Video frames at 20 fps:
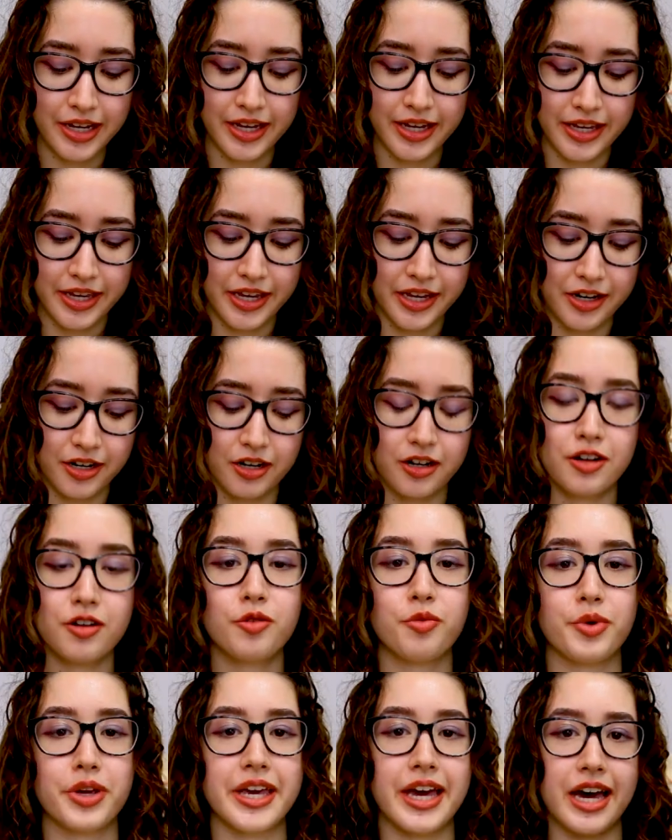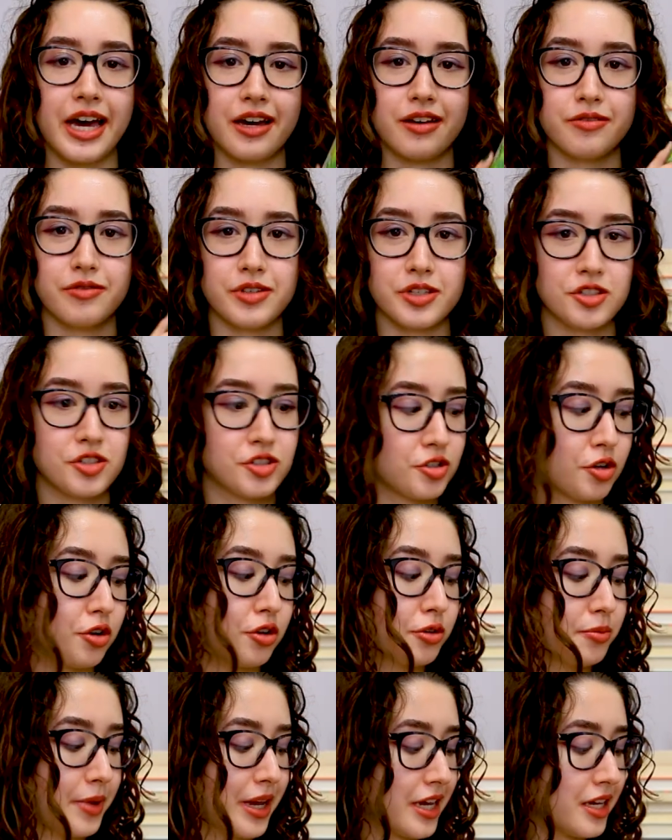Here we have
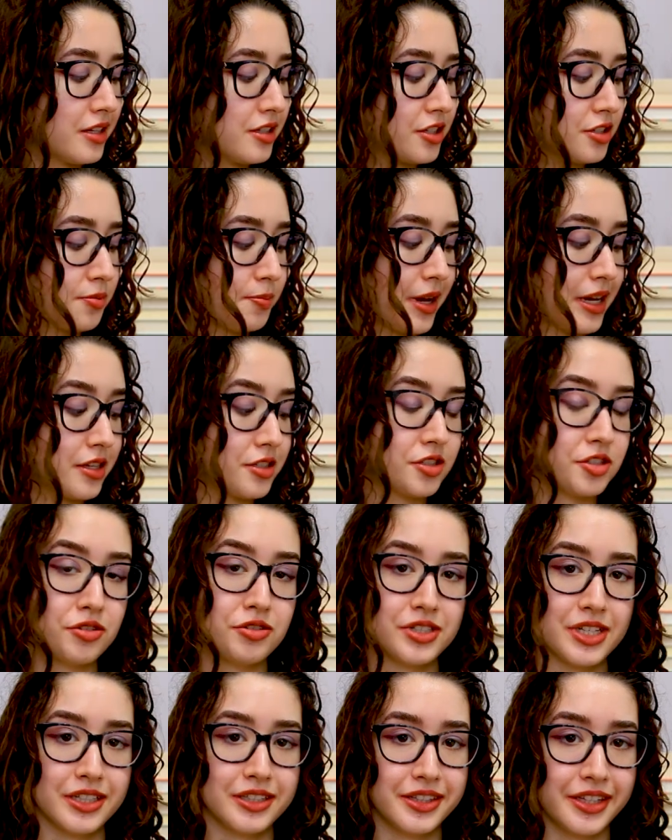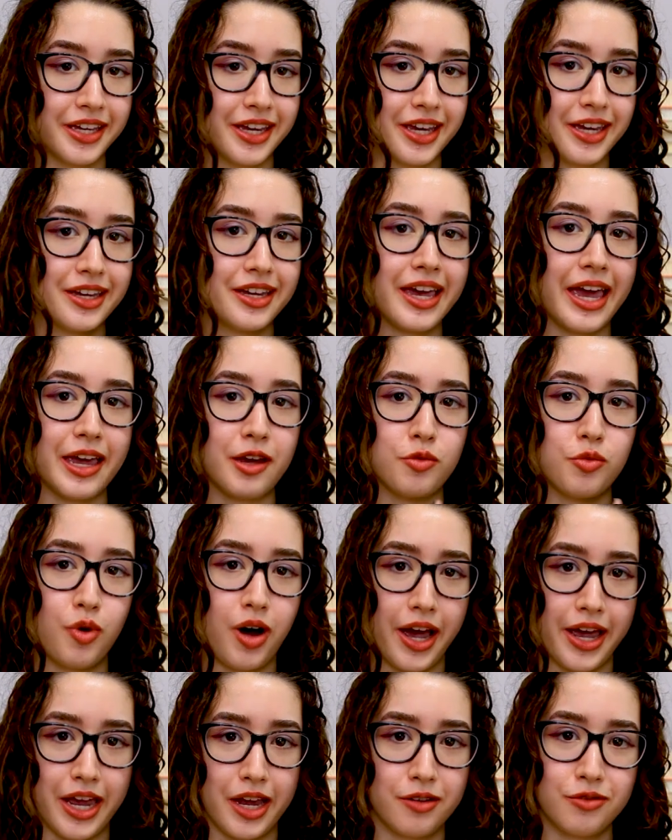Soulmates by Susan Lee, a
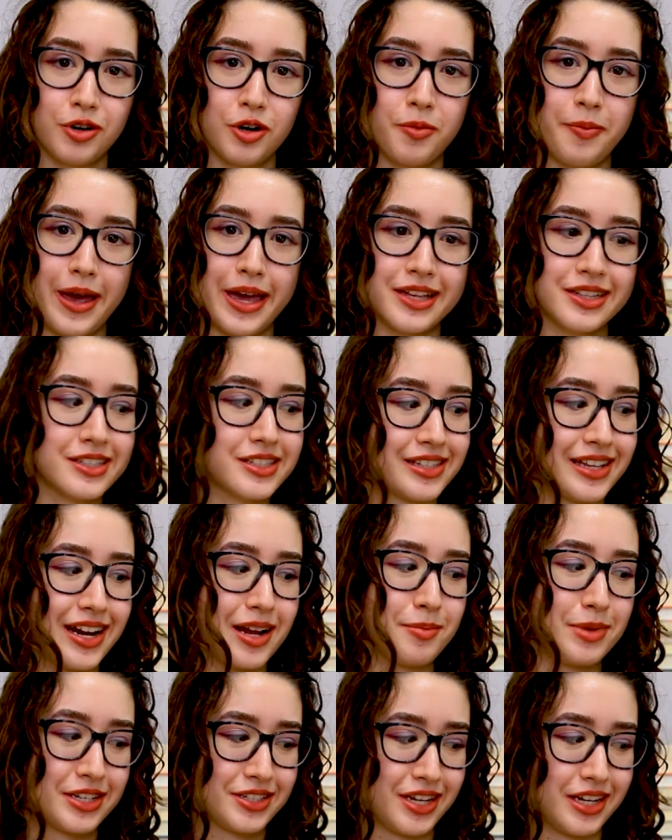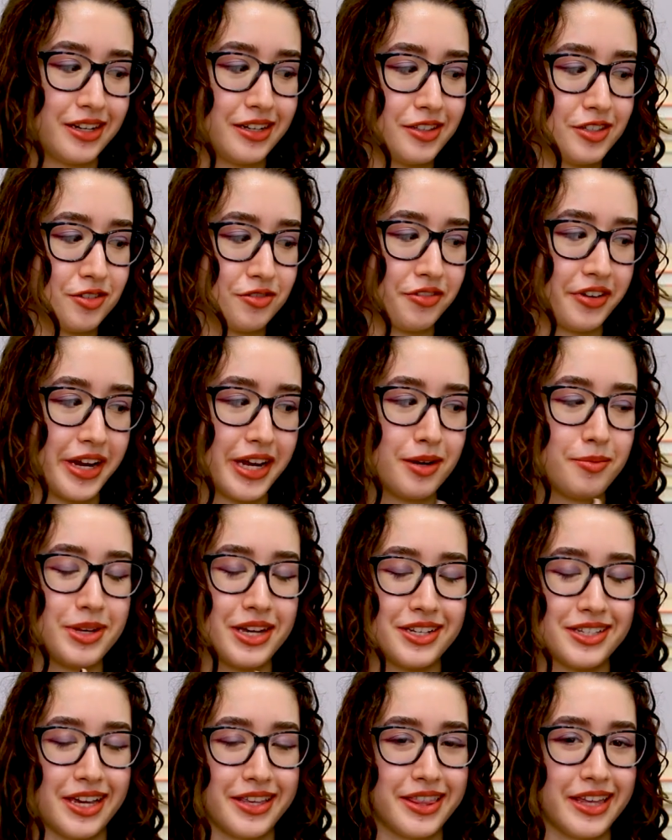Y A romance that I'm excited to read
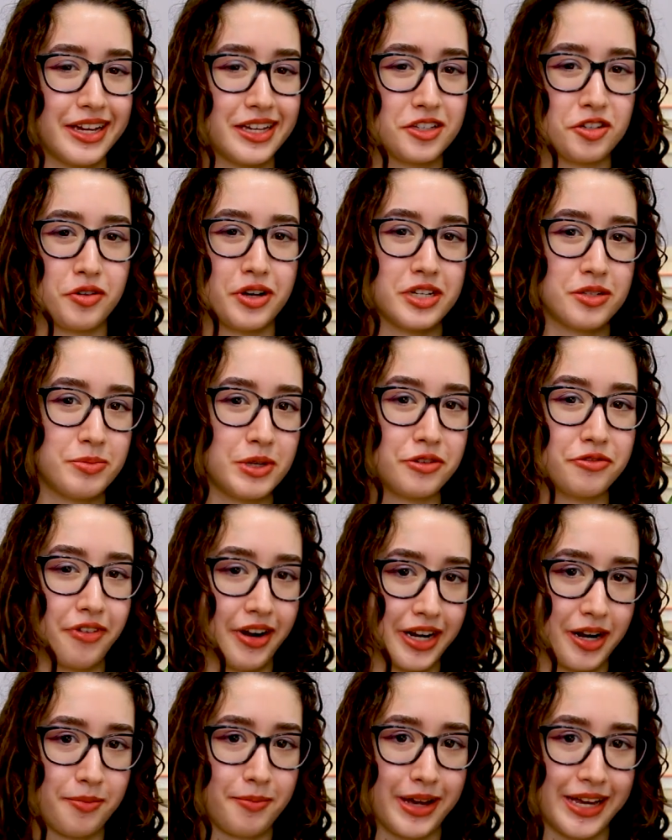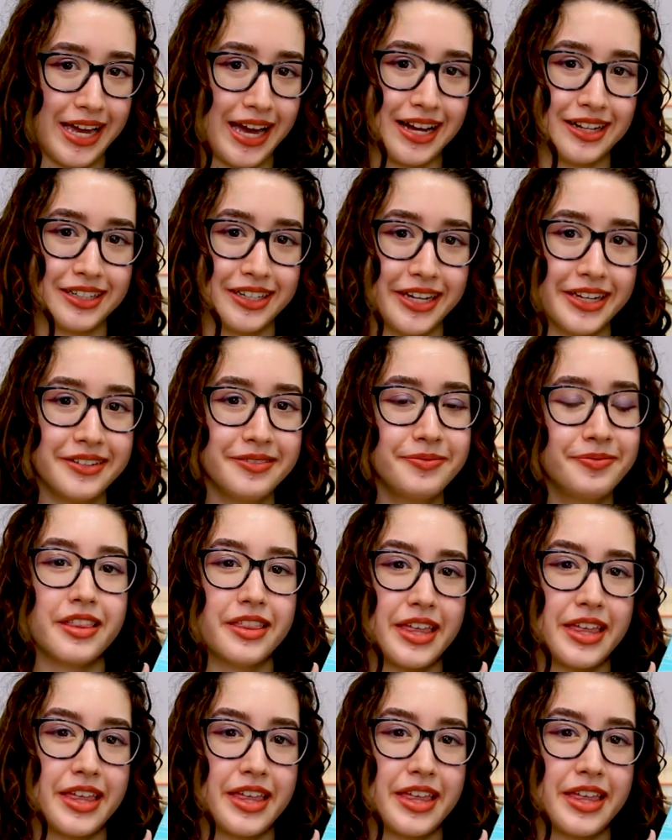because I think it's going to be right up my alley.